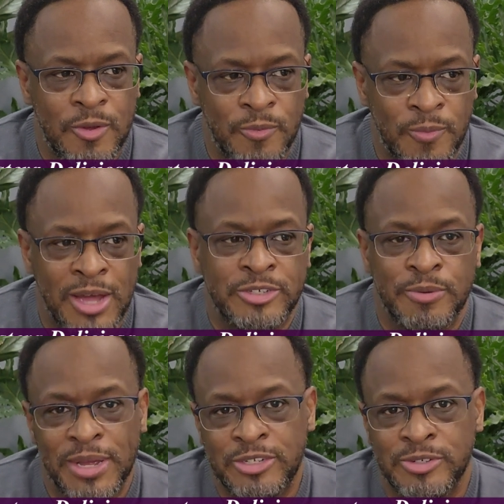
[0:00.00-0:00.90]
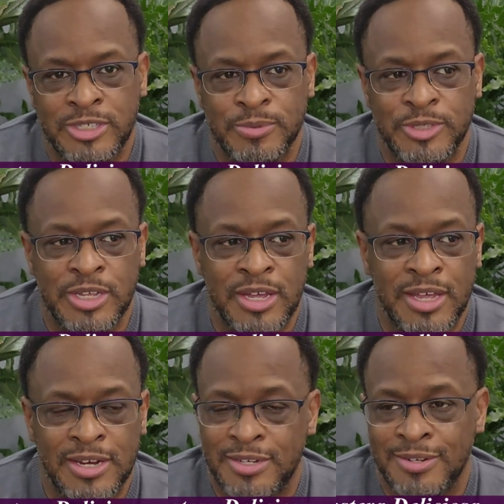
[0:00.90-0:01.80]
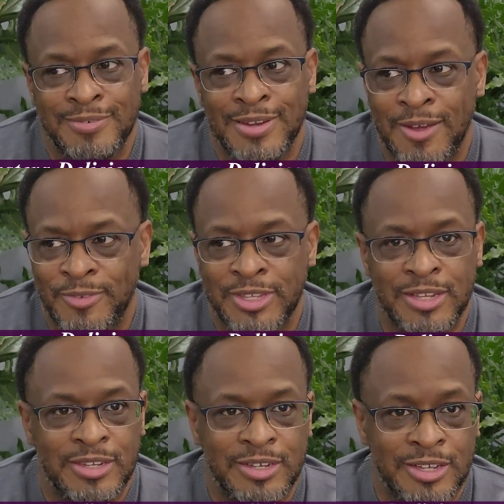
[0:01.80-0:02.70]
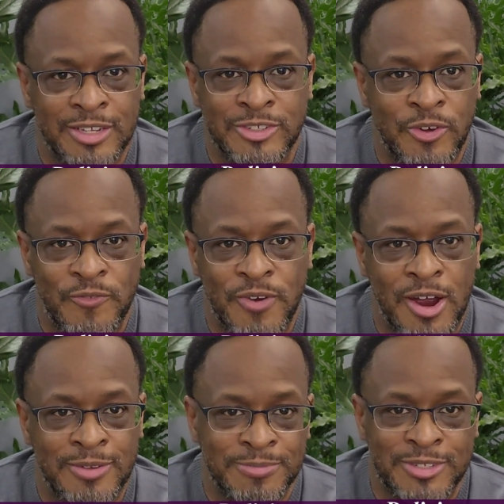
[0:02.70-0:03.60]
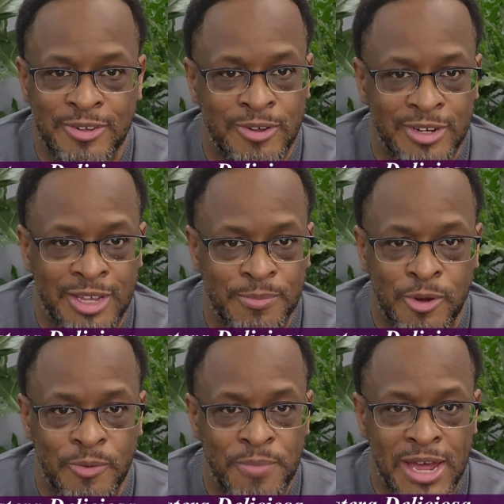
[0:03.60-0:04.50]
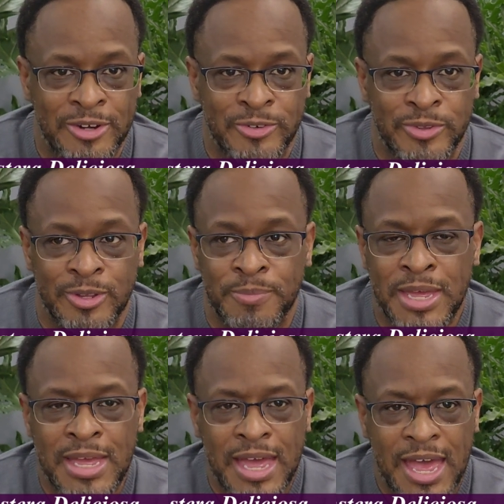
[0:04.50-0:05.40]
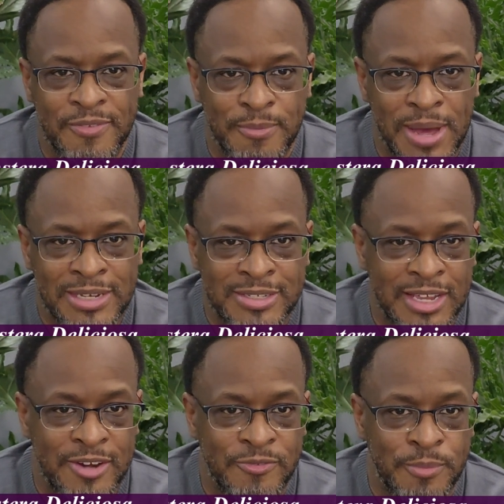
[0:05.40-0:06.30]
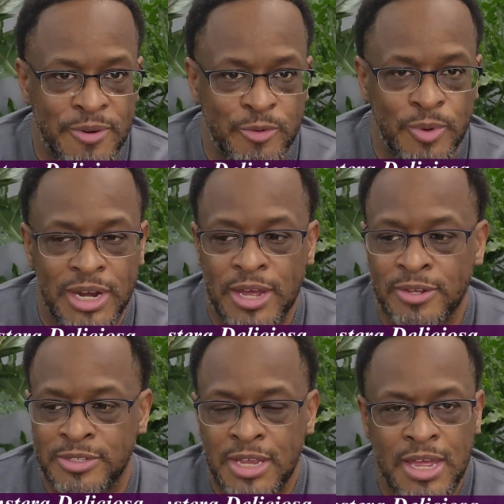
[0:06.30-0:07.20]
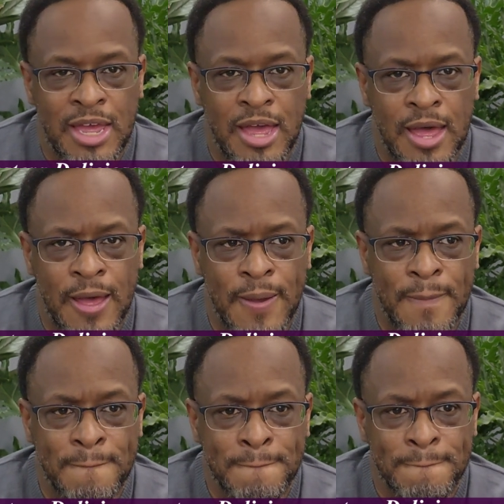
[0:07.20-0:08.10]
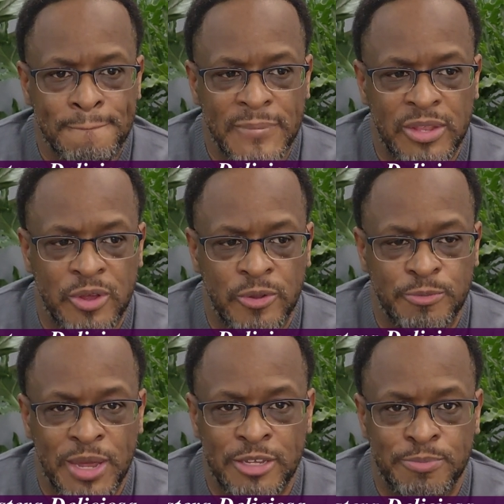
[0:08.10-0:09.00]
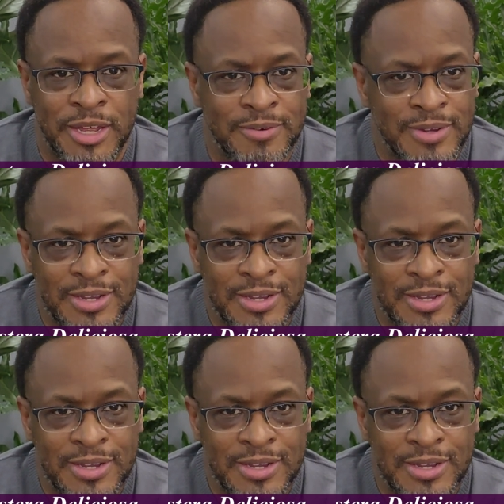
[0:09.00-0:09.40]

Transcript: Watched her, make sure she was good, and everything looked good so far. I'm still going to keep on monitoring them, have them isolated from everyone else in their own space. But